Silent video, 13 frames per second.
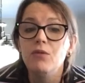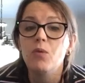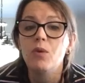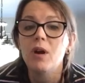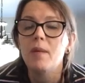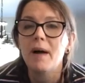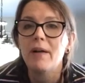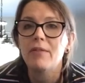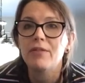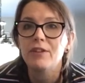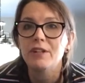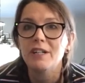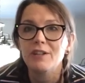for about
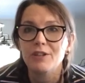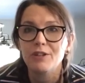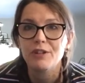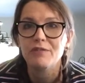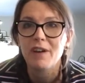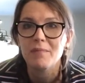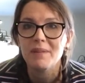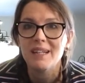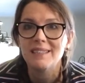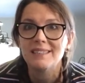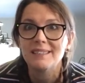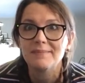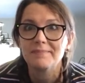30 to 35
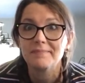minutes.